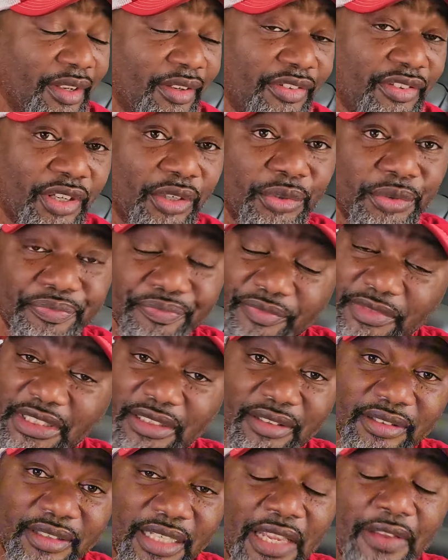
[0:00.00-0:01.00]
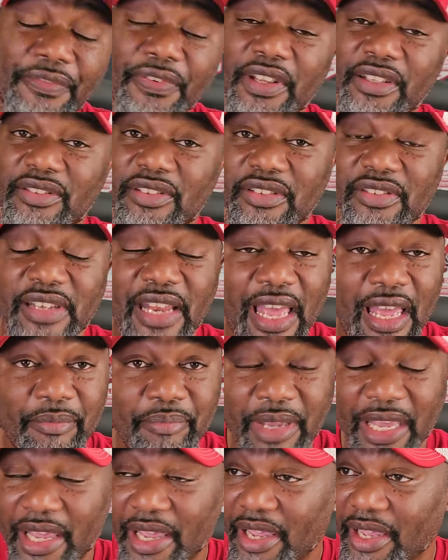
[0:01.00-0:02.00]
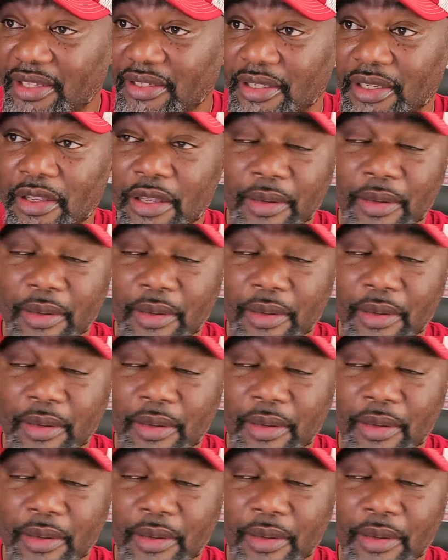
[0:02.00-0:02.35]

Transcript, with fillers: So defense is not bad.